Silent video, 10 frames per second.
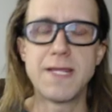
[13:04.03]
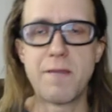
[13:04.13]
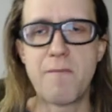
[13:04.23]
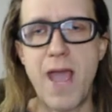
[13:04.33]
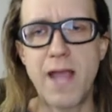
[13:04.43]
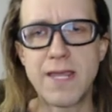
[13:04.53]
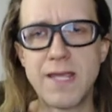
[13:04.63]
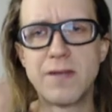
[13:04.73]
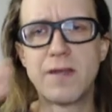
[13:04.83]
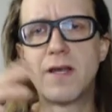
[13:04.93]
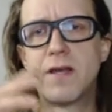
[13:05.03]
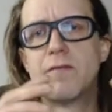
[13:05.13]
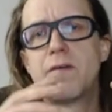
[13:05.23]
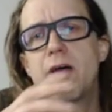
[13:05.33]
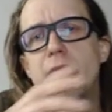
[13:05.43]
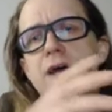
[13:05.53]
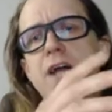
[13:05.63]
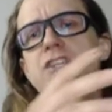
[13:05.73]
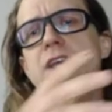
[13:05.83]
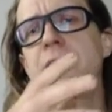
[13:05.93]
the back end of
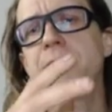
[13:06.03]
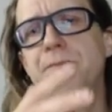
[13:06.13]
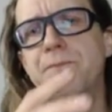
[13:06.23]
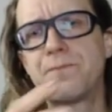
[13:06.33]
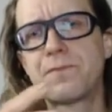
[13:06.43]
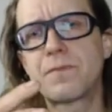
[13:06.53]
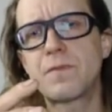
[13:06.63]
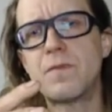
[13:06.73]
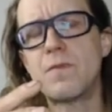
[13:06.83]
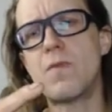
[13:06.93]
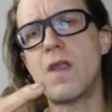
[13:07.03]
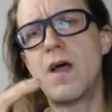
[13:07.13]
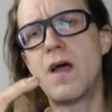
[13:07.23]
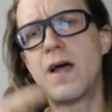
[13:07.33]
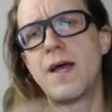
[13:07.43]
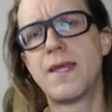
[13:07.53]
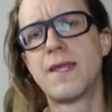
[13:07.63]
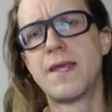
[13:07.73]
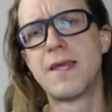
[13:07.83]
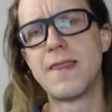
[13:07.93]
blockchain,
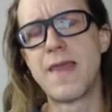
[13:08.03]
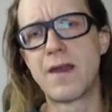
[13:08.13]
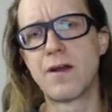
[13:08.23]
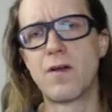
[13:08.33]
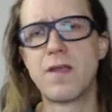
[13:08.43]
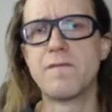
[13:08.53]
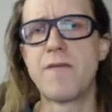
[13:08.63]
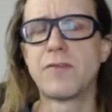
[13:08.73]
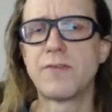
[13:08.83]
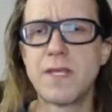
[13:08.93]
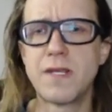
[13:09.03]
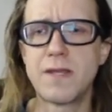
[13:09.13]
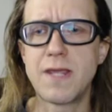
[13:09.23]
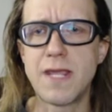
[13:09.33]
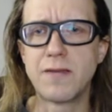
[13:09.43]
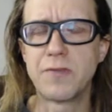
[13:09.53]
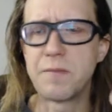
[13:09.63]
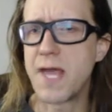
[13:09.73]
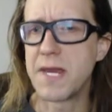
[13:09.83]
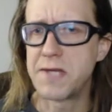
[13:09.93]
that are investing in some
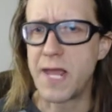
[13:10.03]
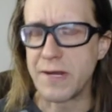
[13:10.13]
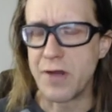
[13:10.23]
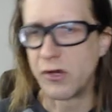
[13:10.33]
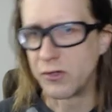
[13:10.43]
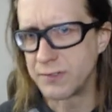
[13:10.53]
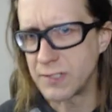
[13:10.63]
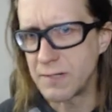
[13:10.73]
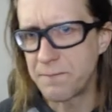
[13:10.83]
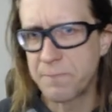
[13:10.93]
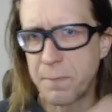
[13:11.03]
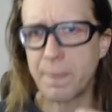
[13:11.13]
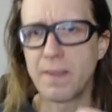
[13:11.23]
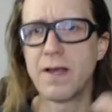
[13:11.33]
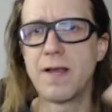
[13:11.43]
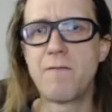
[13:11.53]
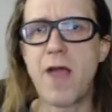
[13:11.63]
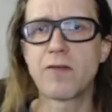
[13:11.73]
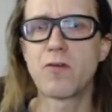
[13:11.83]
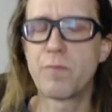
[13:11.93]
kind of technology.
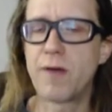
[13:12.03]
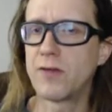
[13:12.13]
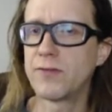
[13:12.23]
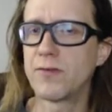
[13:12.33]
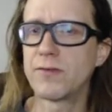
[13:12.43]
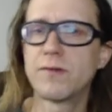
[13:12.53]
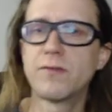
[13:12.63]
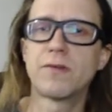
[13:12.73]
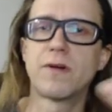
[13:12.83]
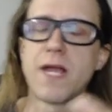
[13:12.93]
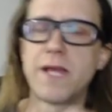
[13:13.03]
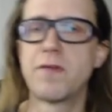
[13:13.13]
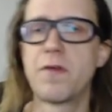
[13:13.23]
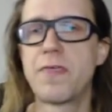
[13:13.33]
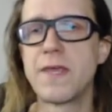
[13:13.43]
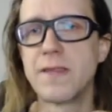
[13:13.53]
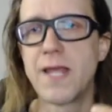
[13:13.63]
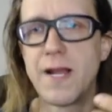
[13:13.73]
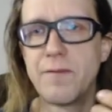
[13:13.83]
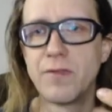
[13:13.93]
Microprocessors are kind of a thing
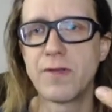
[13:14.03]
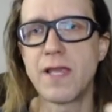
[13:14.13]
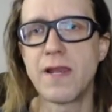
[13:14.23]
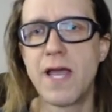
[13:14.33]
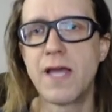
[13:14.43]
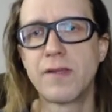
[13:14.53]
that I'm looking at.